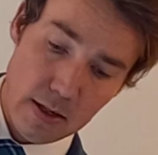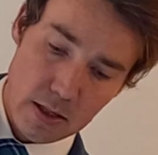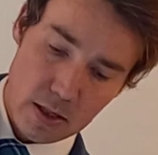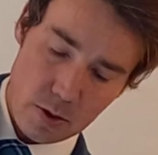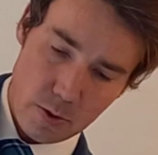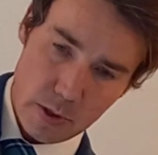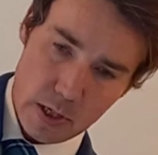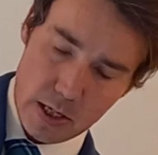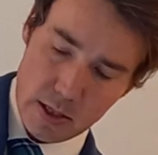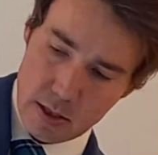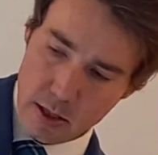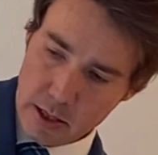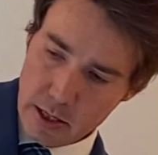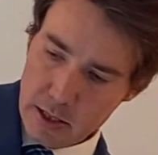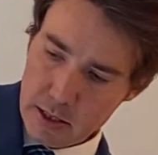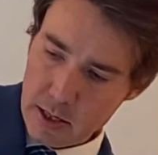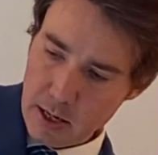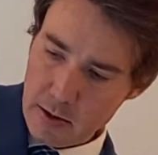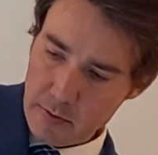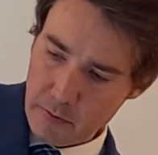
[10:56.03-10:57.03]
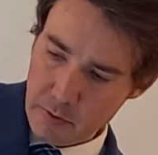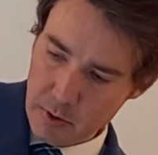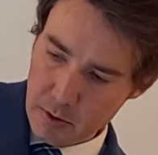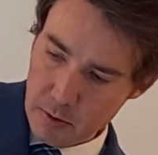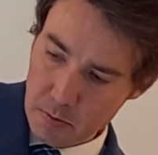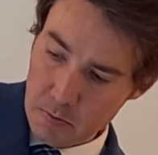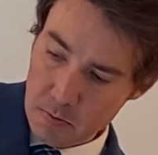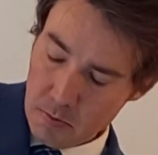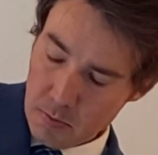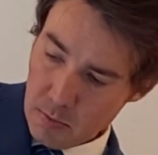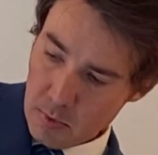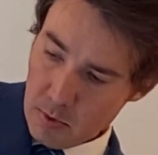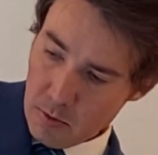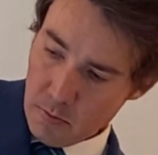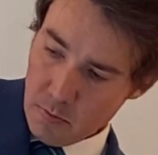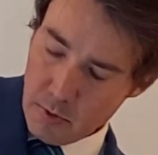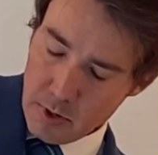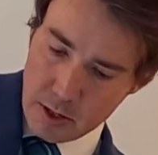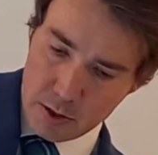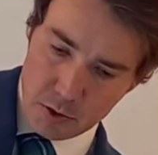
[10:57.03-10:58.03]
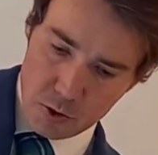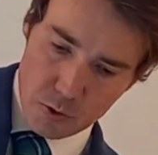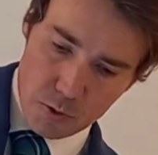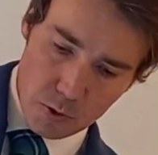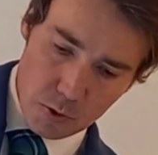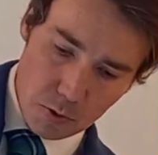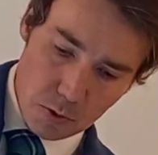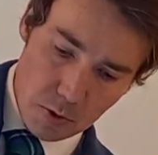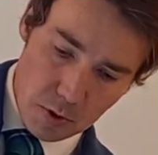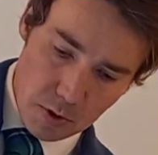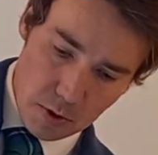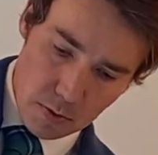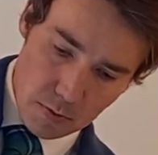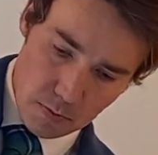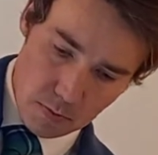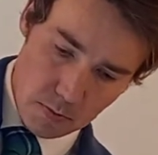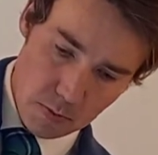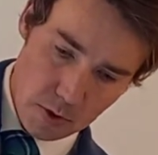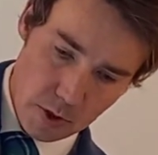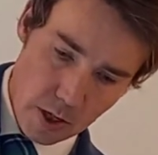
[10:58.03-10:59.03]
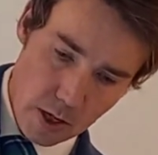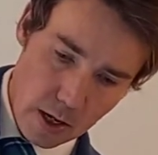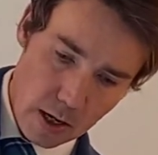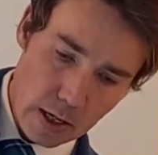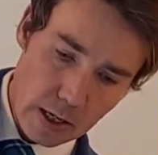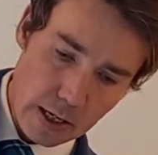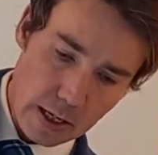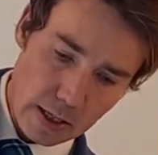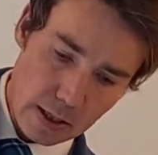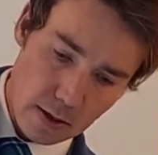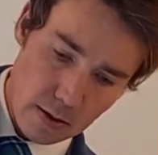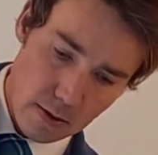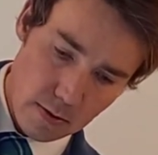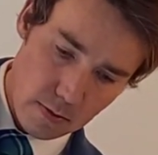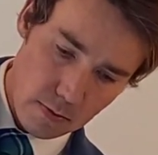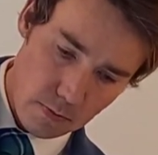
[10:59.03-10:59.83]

So I need to have the actual turning